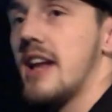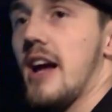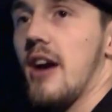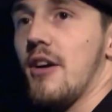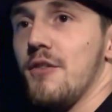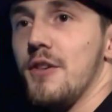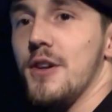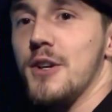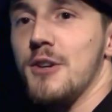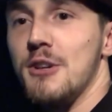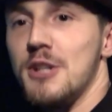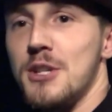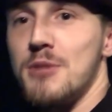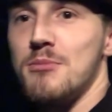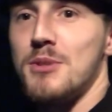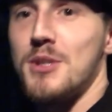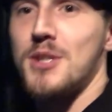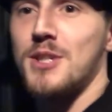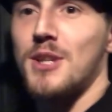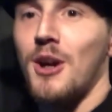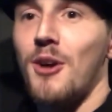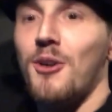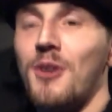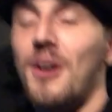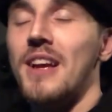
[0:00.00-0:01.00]
sent out for
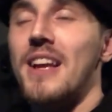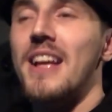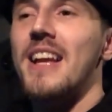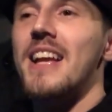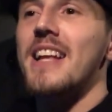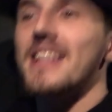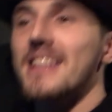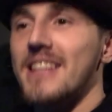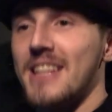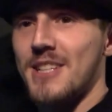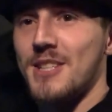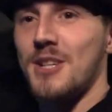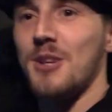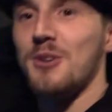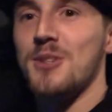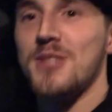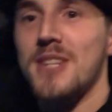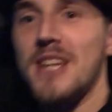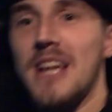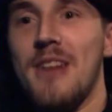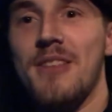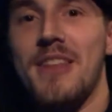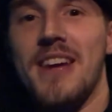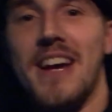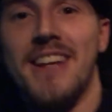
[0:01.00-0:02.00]
Christmas. So let's go
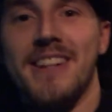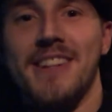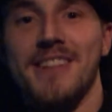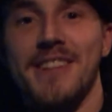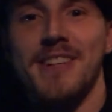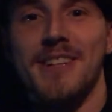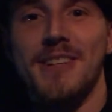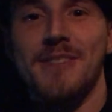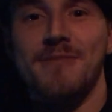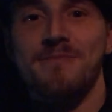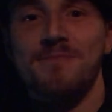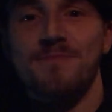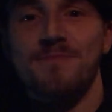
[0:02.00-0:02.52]
see how they're handling